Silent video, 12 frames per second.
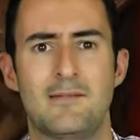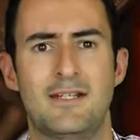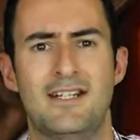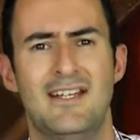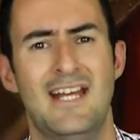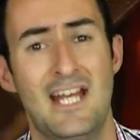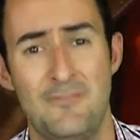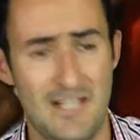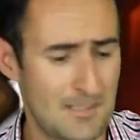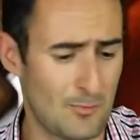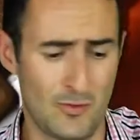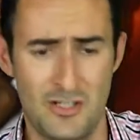I mean, if
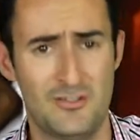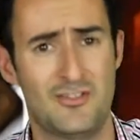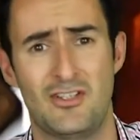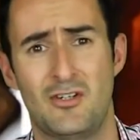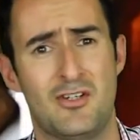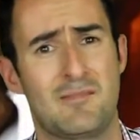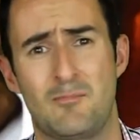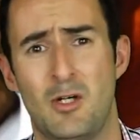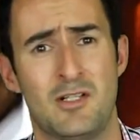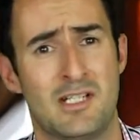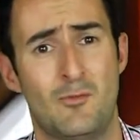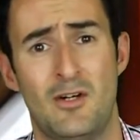he's more interested or he's
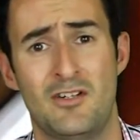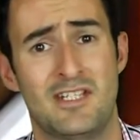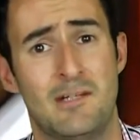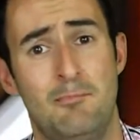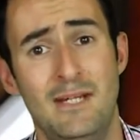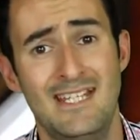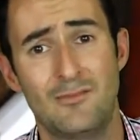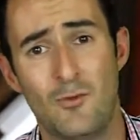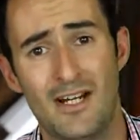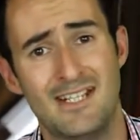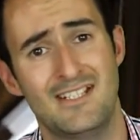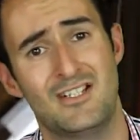got somewhere else to be, then
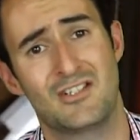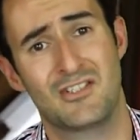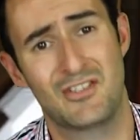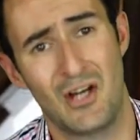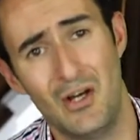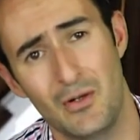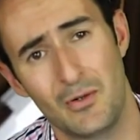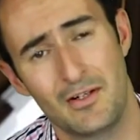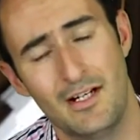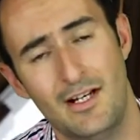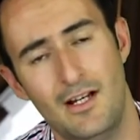why doesn't he just go?